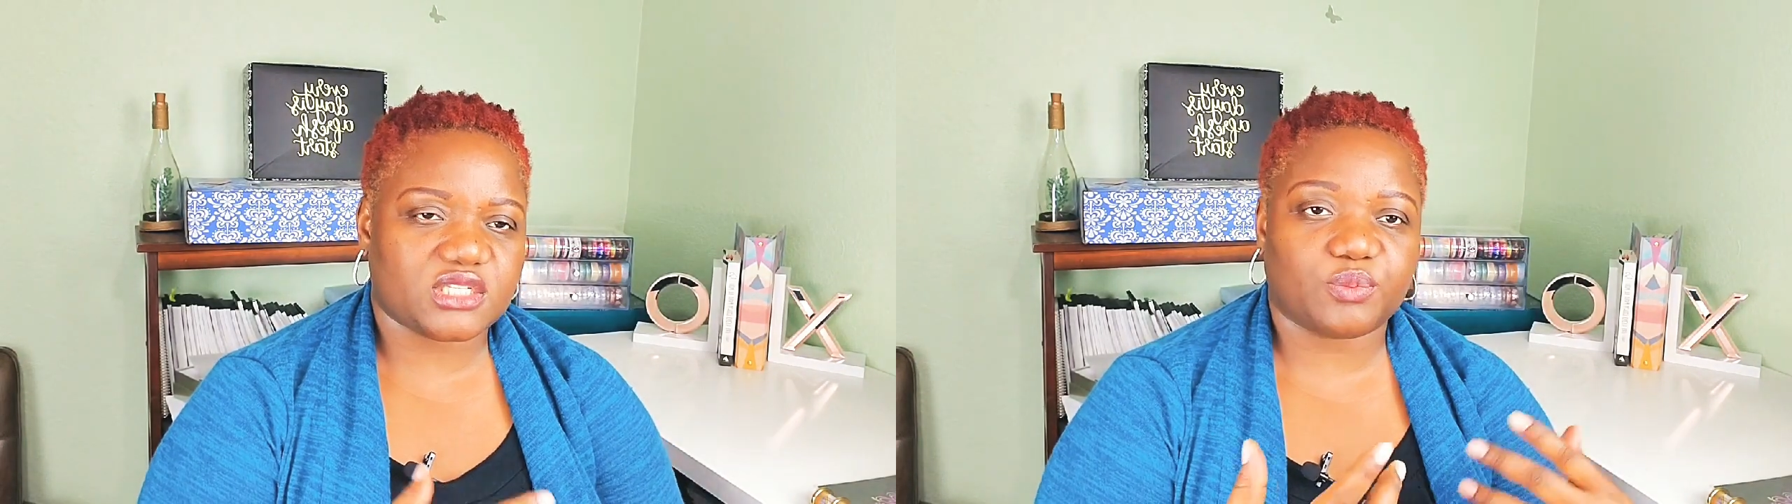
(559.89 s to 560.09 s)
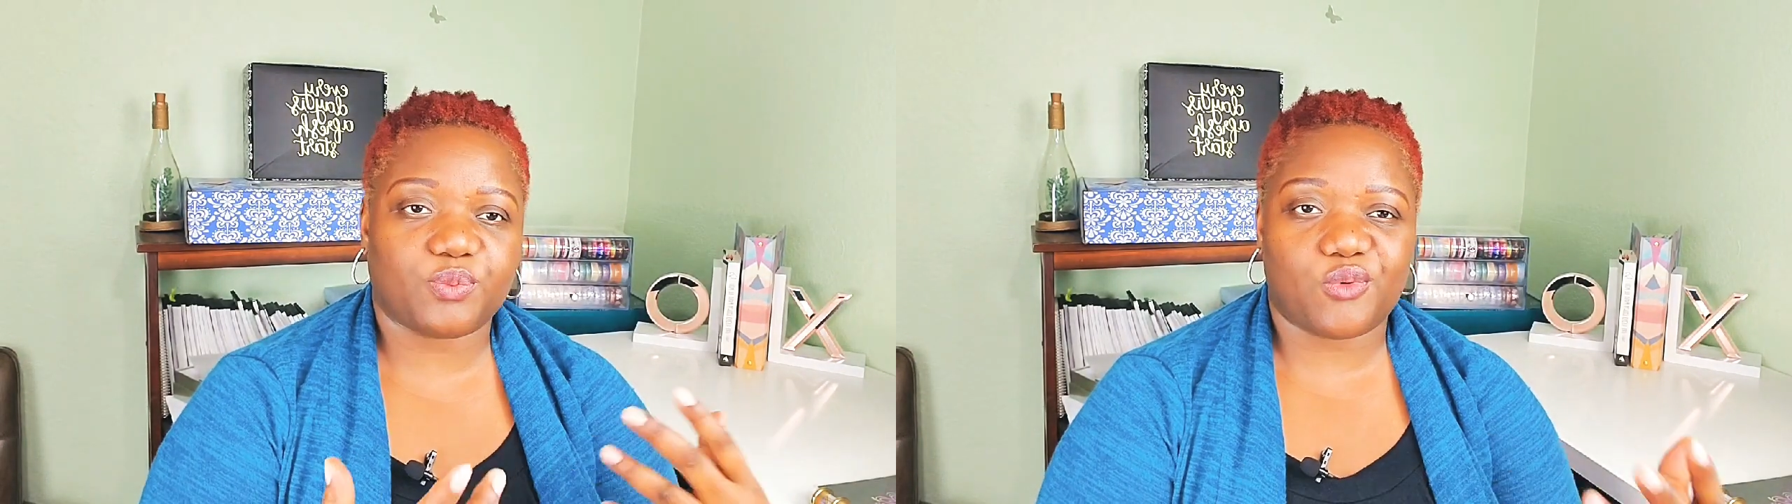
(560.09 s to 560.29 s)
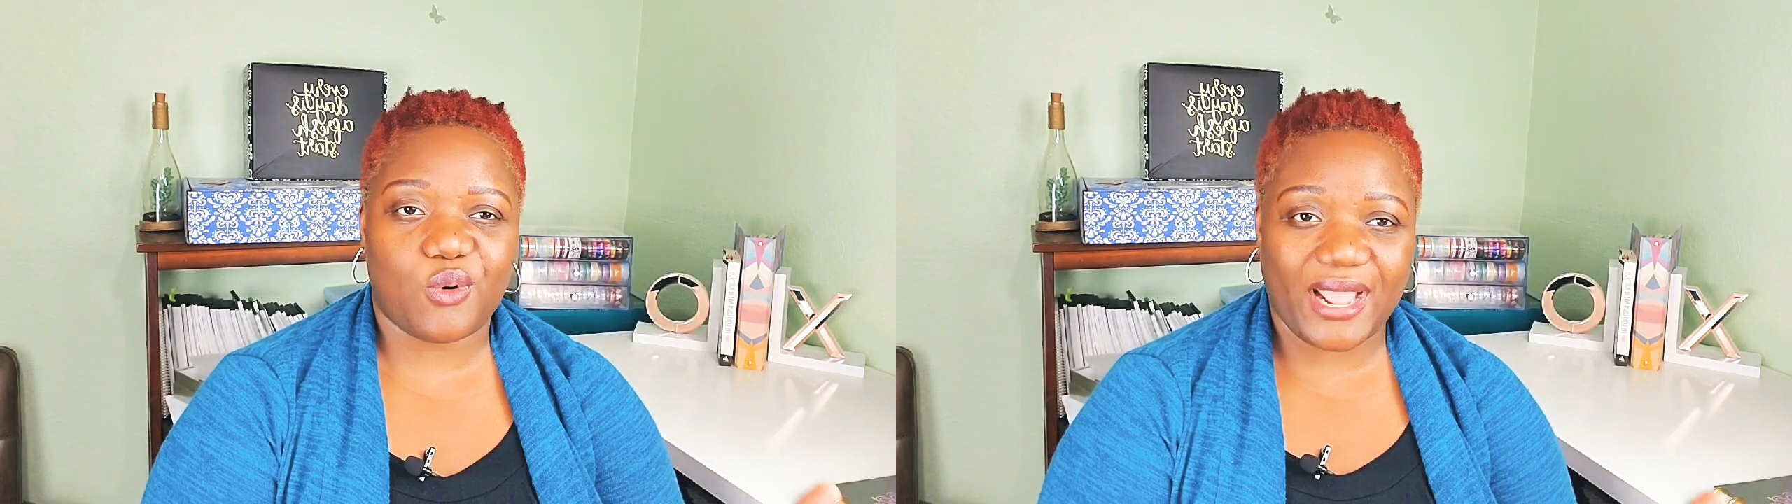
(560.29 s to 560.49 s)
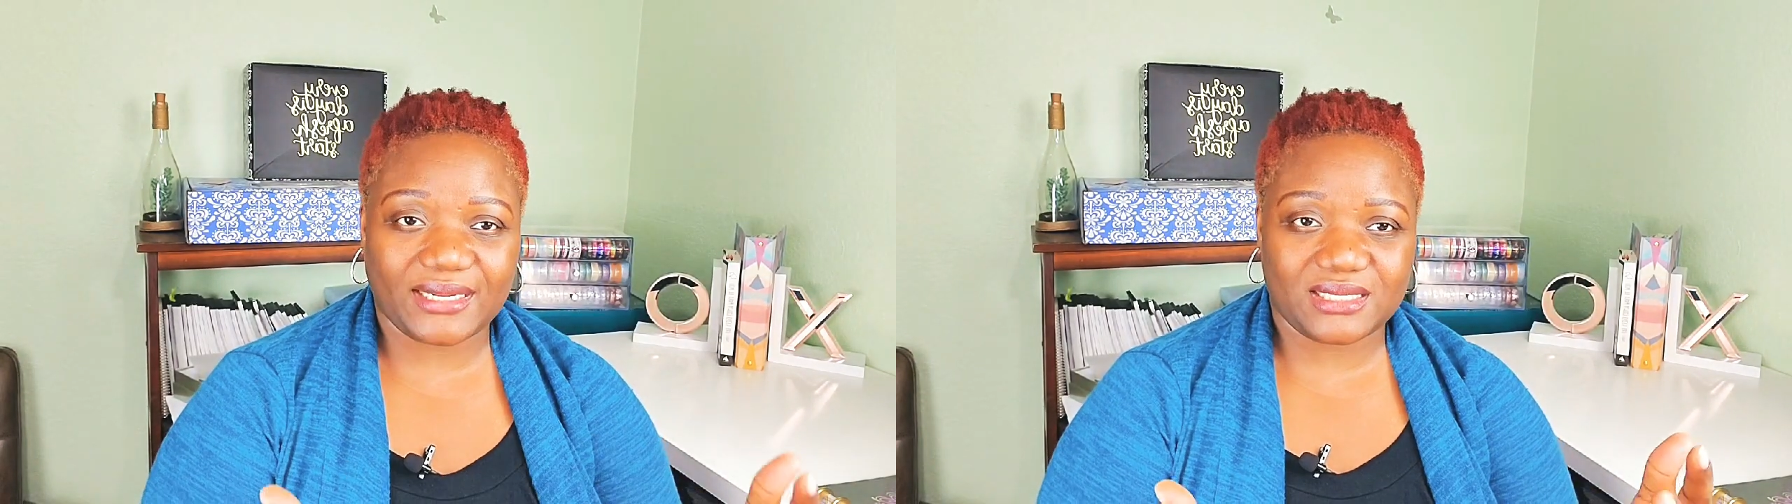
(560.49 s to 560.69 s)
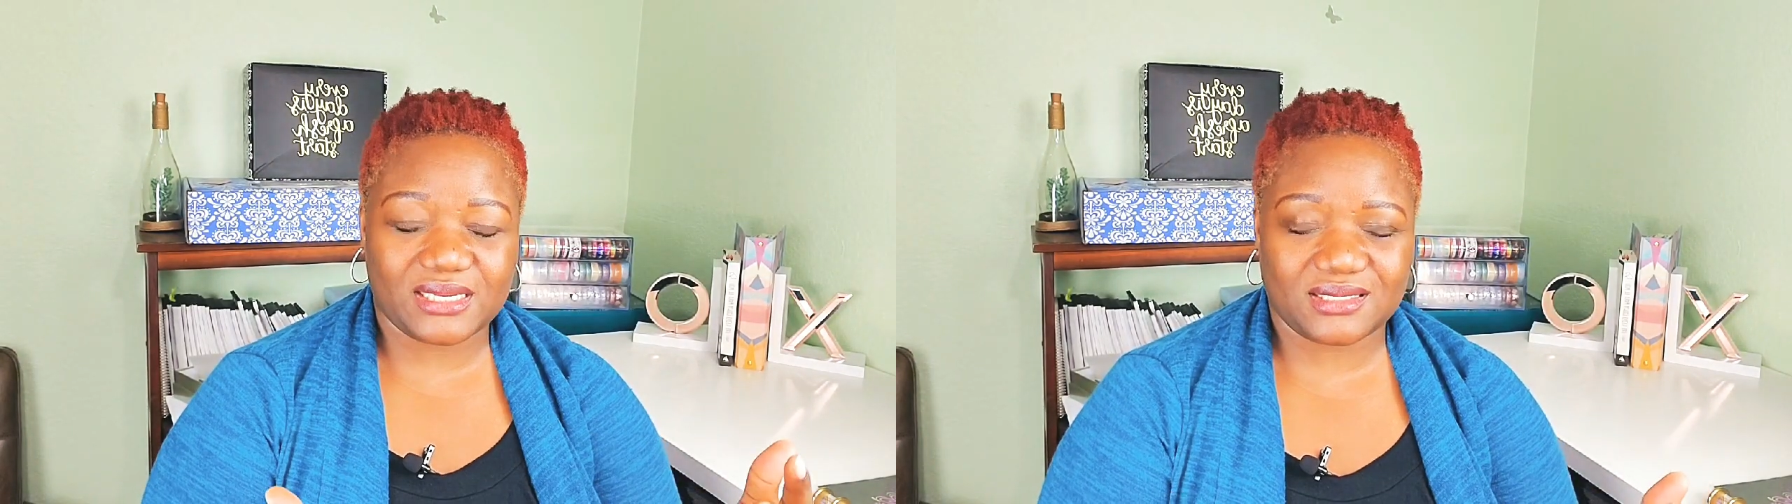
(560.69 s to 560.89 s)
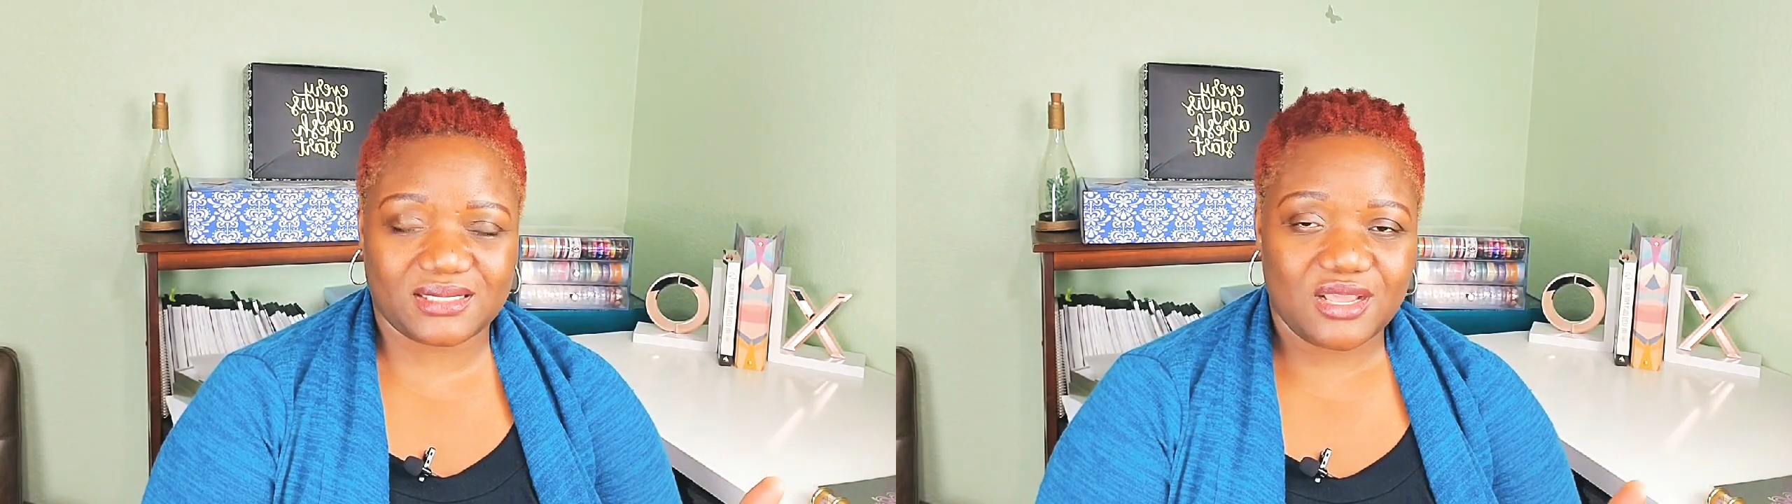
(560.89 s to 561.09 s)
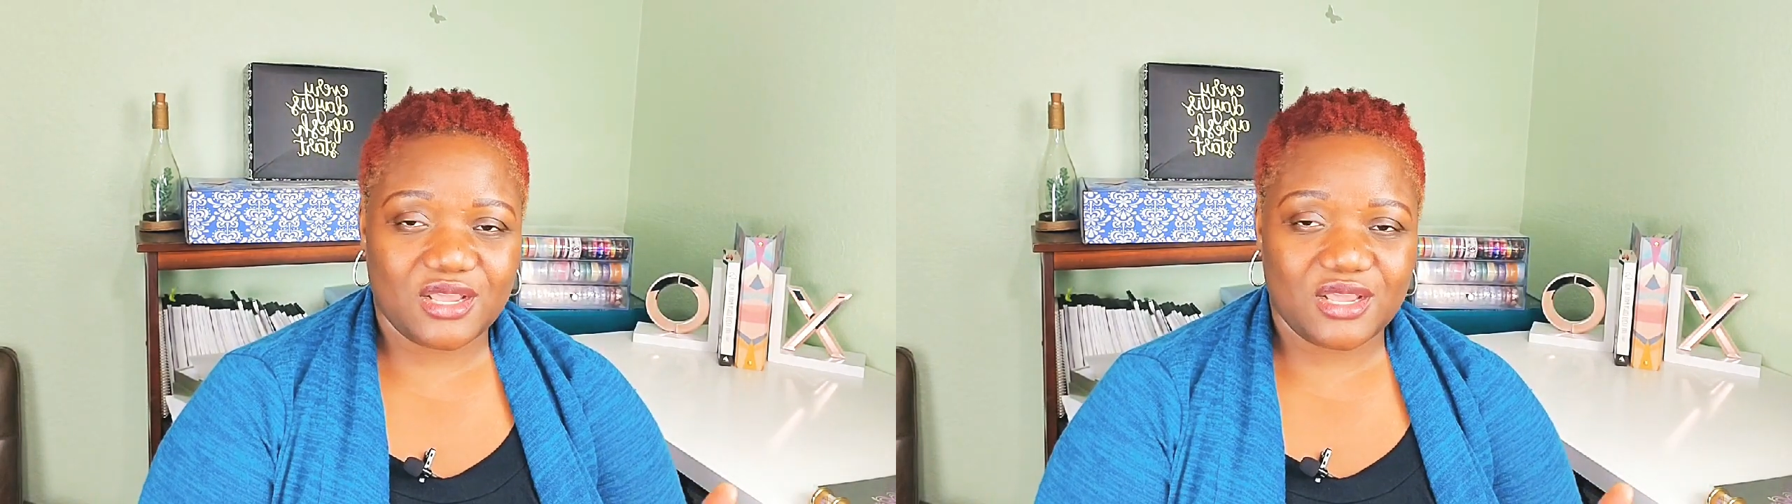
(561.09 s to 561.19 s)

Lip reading: to practice